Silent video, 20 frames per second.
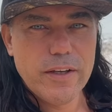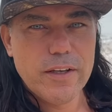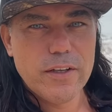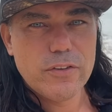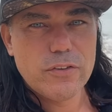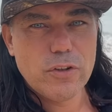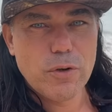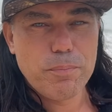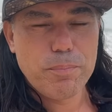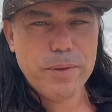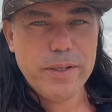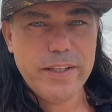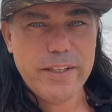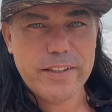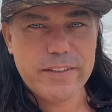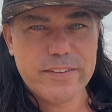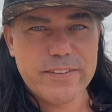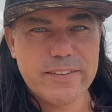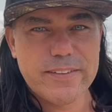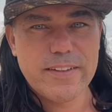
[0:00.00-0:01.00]
So
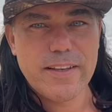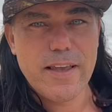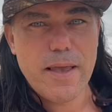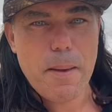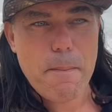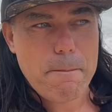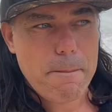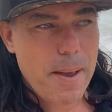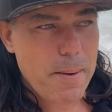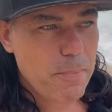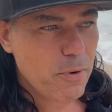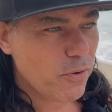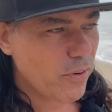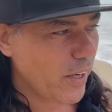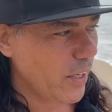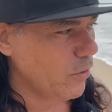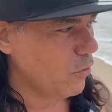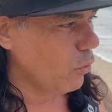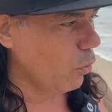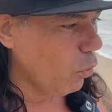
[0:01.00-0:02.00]
please
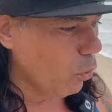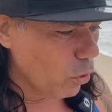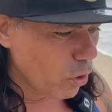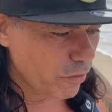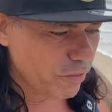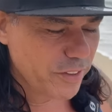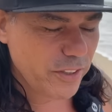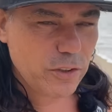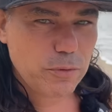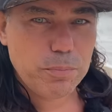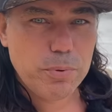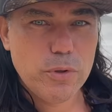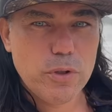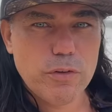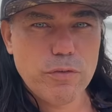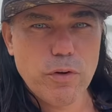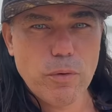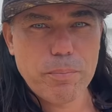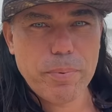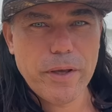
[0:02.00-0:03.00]
memorize all of these
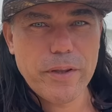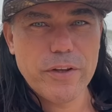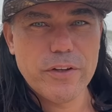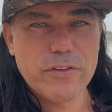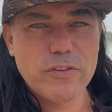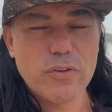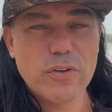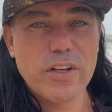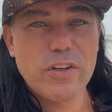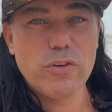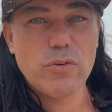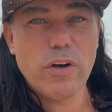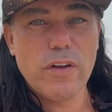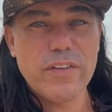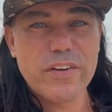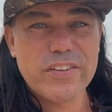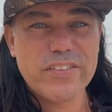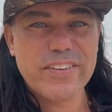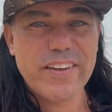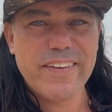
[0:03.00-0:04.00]
beautiful patterns so that you
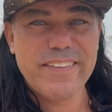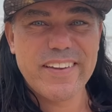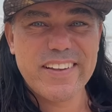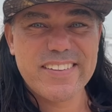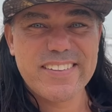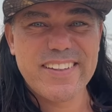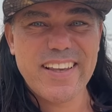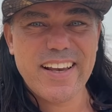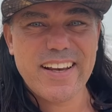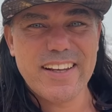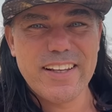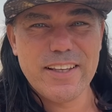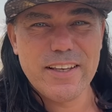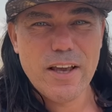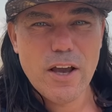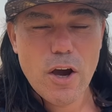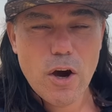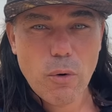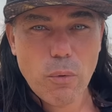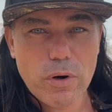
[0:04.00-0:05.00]
understand exactly
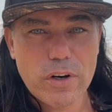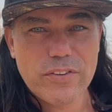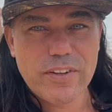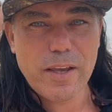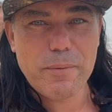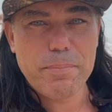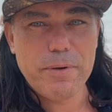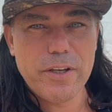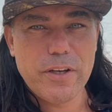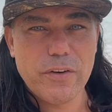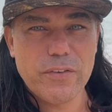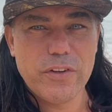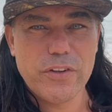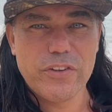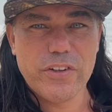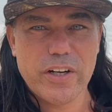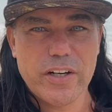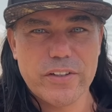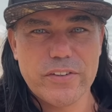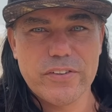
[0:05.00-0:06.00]
what is happening on the
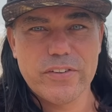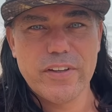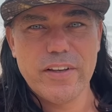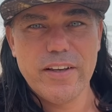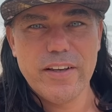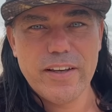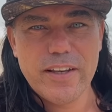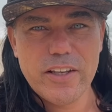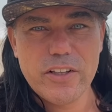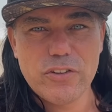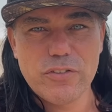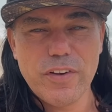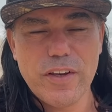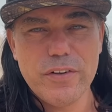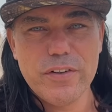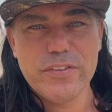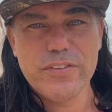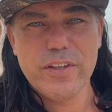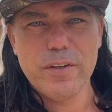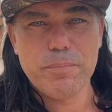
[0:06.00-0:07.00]
charts. It's
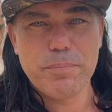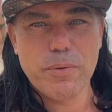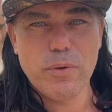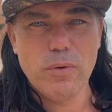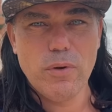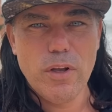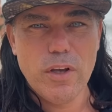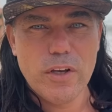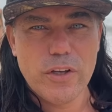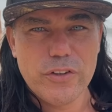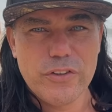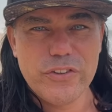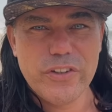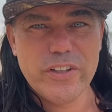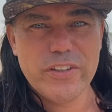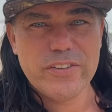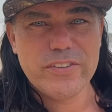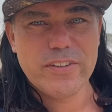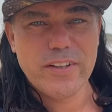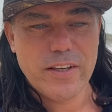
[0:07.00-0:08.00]
very simple.
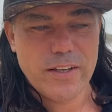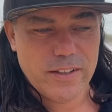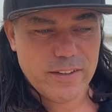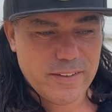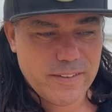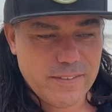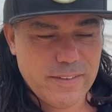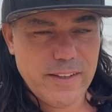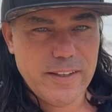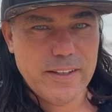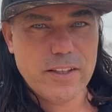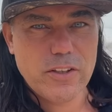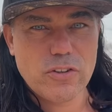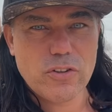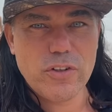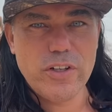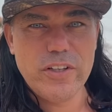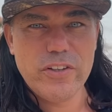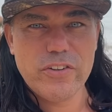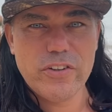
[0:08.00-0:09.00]
Just take a
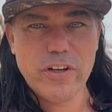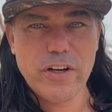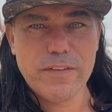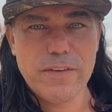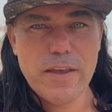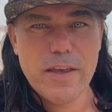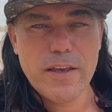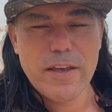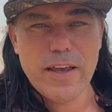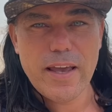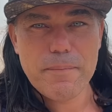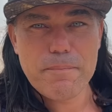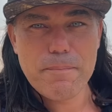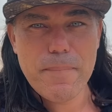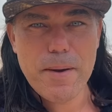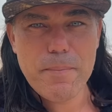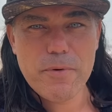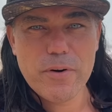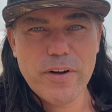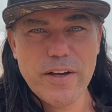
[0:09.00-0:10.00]
screenshot,
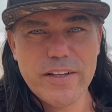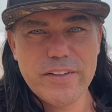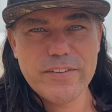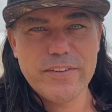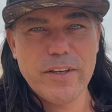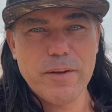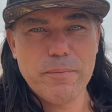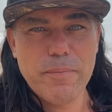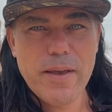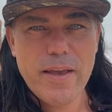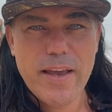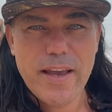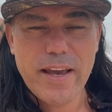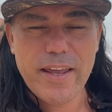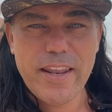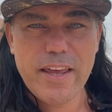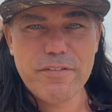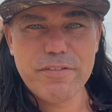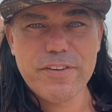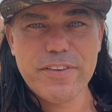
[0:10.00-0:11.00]
memorize them,
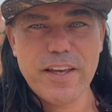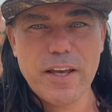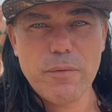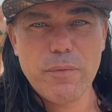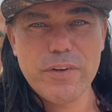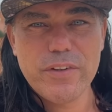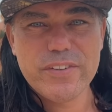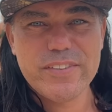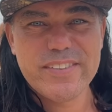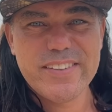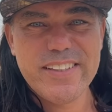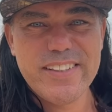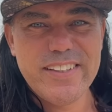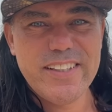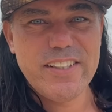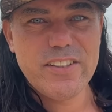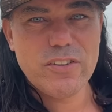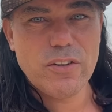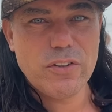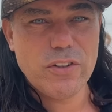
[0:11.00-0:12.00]
and every time when you see
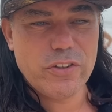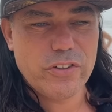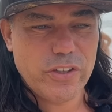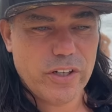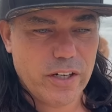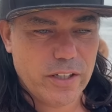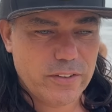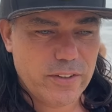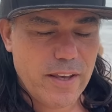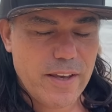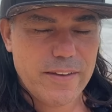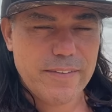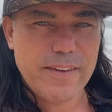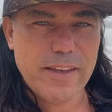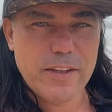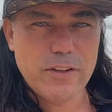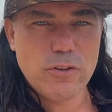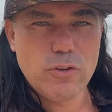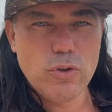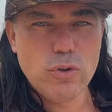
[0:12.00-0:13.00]
these on the chart,
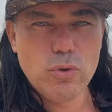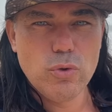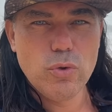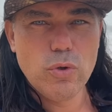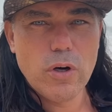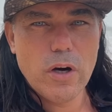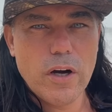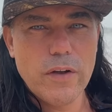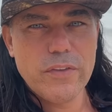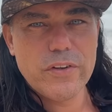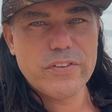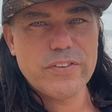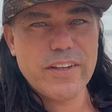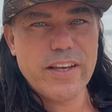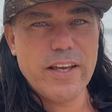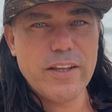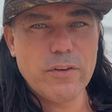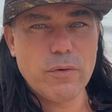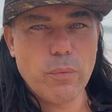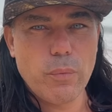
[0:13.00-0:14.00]
then do
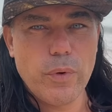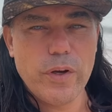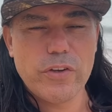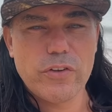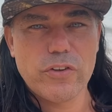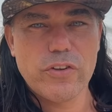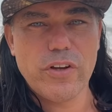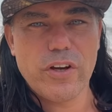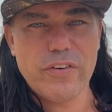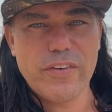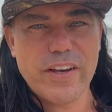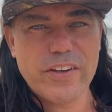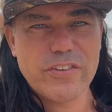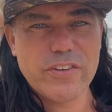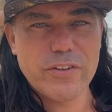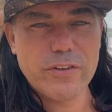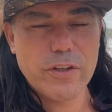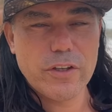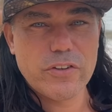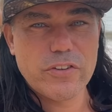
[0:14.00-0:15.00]
understand which
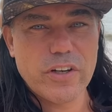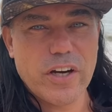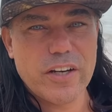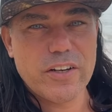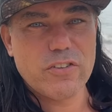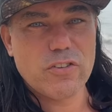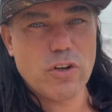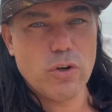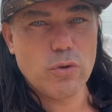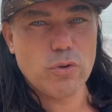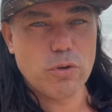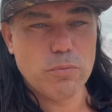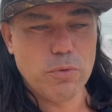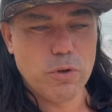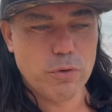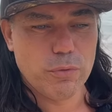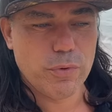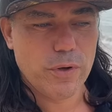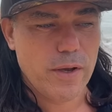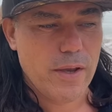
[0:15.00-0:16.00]
direction the chart is going to
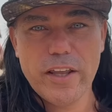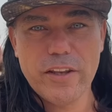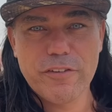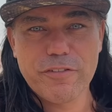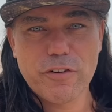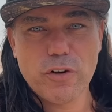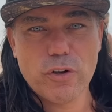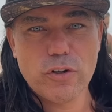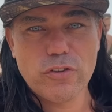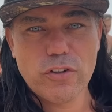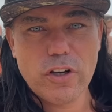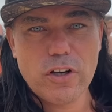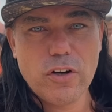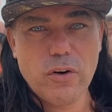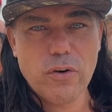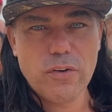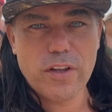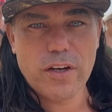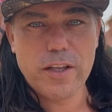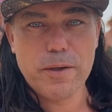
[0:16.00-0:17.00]
move. And of course,
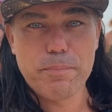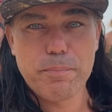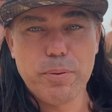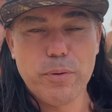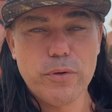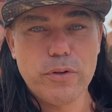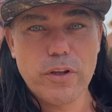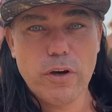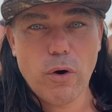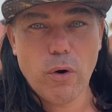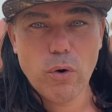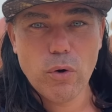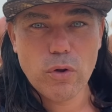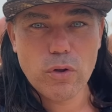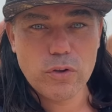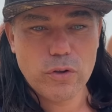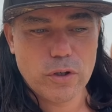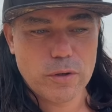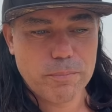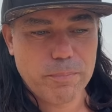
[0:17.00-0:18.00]
accordingly, put
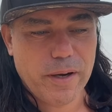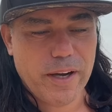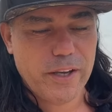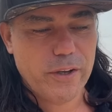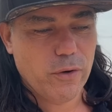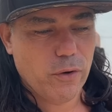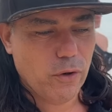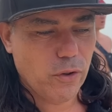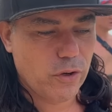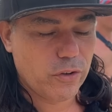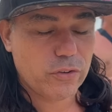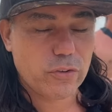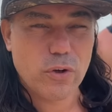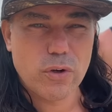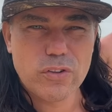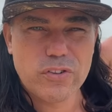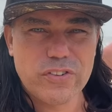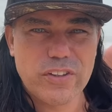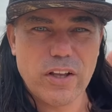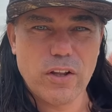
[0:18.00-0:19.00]
all your buy orders
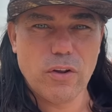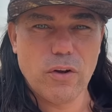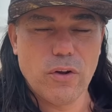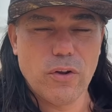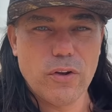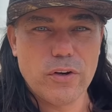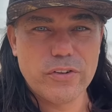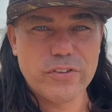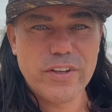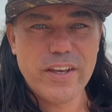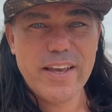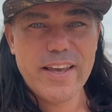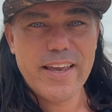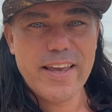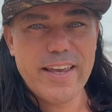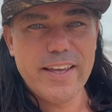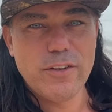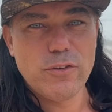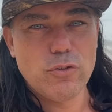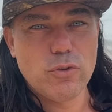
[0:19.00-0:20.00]
or sell orders
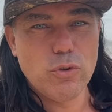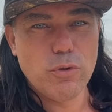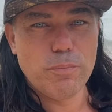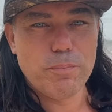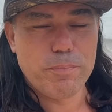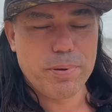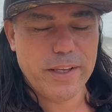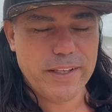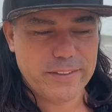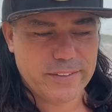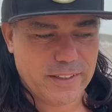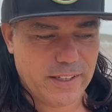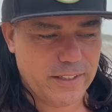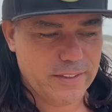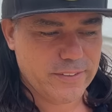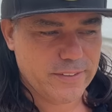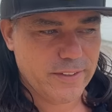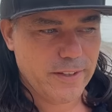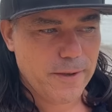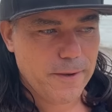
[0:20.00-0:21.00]
into place,
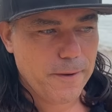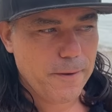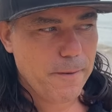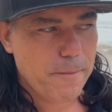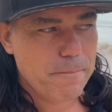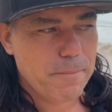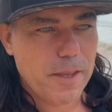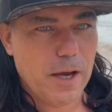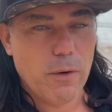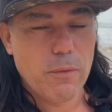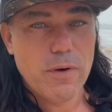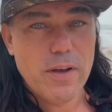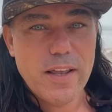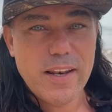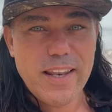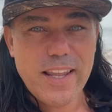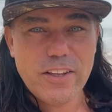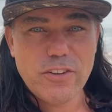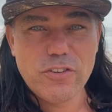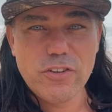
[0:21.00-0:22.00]
guys. Now,
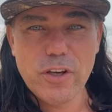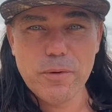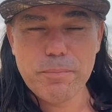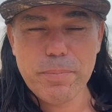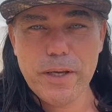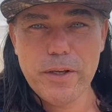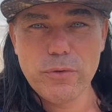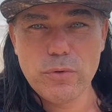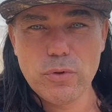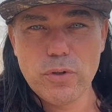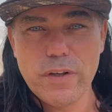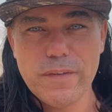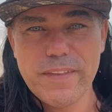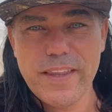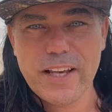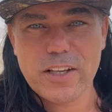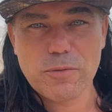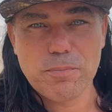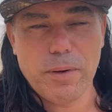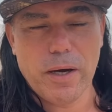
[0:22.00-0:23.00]
let's jump into the
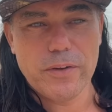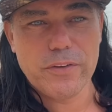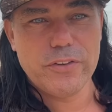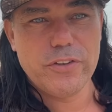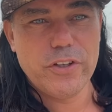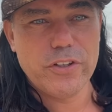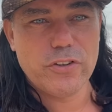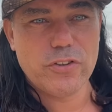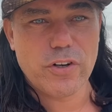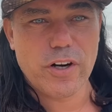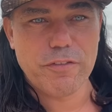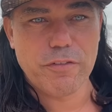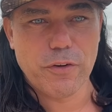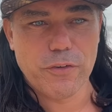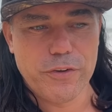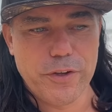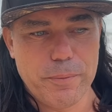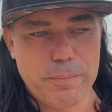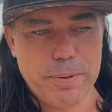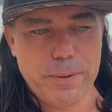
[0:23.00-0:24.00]
next part, the travel
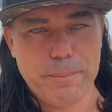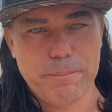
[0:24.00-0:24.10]
tip.